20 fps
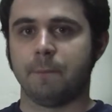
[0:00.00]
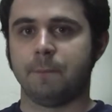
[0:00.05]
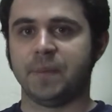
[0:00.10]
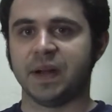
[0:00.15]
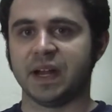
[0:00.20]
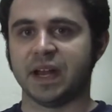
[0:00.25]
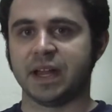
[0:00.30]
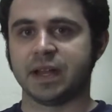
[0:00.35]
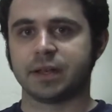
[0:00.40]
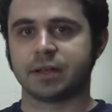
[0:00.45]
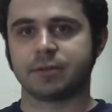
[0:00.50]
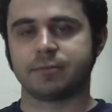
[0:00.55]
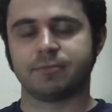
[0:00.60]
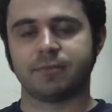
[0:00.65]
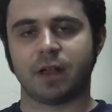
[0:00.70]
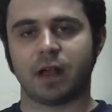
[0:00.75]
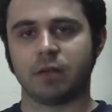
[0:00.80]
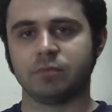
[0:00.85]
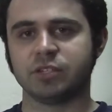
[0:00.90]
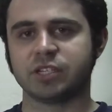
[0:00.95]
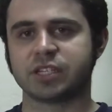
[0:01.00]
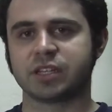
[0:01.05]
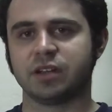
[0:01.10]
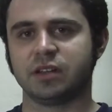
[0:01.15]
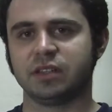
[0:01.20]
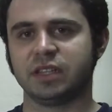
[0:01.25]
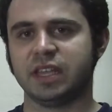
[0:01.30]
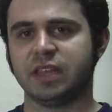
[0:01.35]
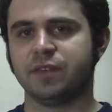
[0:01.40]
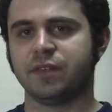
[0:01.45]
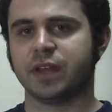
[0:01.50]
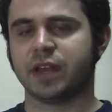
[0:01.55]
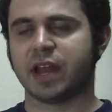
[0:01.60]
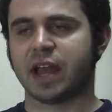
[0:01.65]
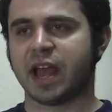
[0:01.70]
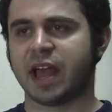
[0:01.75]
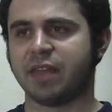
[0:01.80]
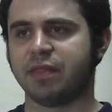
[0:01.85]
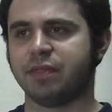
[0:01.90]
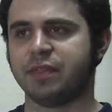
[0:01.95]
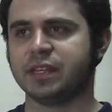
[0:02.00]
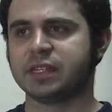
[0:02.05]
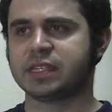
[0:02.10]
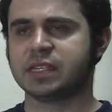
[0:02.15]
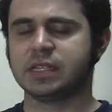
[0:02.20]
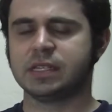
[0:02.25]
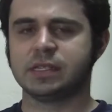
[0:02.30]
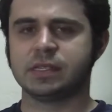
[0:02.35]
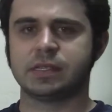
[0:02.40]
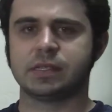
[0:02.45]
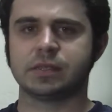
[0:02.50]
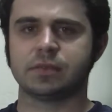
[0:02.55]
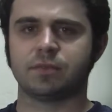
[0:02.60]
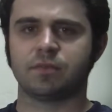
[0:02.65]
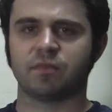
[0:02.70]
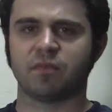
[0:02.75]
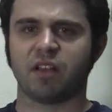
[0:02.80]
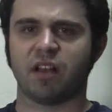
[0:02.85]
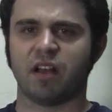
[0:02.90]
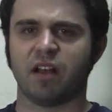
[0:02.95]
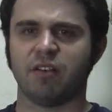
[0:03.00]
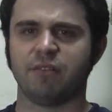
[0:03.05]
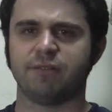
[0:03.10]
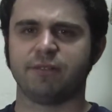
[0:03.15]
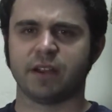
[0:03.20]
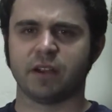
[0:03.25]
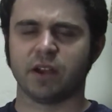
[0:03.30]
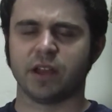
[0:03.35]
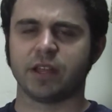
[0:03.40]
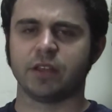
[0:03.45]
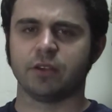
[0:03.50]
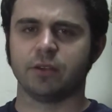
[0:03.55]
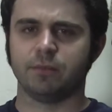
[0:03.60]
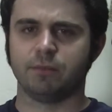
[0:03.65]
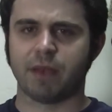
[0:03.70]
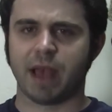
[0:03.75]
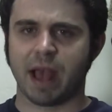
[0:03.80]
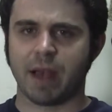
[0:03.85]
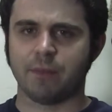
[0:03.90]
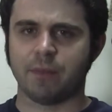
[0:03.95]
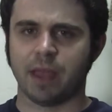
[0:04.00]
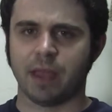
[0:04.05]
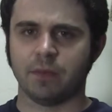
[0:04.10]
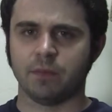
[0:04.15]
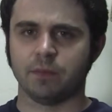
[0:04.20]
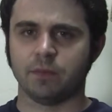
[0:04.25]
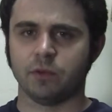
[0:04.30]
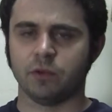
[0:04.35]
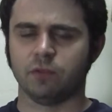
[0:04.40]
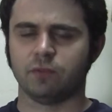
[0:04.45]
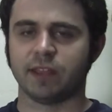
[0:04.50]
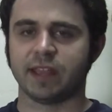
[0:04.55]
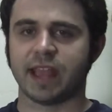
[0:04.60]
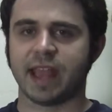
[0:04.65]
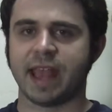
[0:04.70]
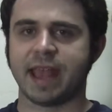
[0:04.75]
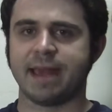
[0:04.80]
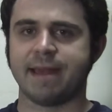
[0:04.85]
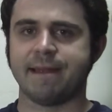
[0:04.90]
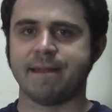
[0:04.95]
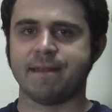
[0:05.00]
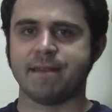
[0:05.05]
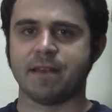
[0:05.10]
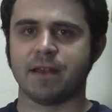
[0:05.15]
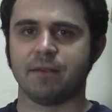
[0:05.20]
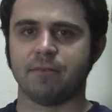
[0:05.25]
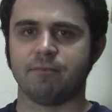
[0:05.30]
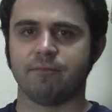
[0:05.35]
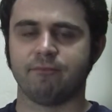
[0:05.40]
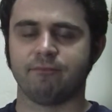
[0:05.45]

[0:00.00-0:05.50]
But I'm just gonna leave it at, this is a very good Batman movie, and